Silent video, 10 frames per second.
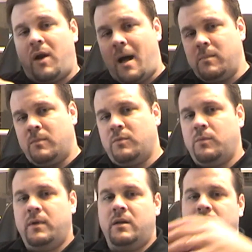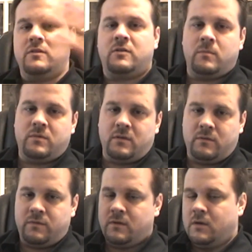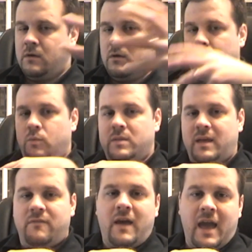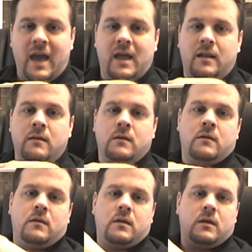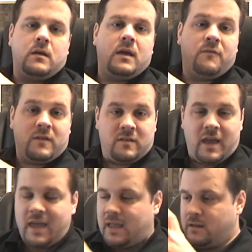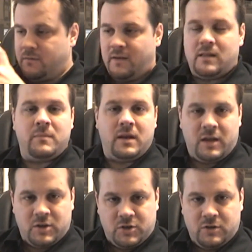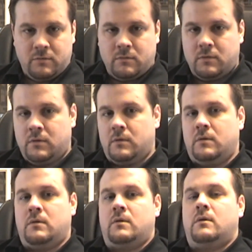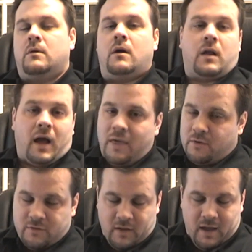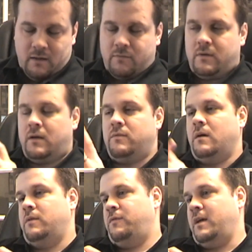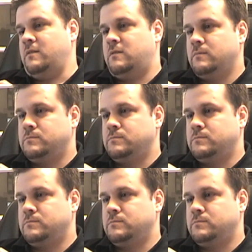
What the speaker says: problems with Windows in terms of what they've had if it's a development issue on either side of the fence.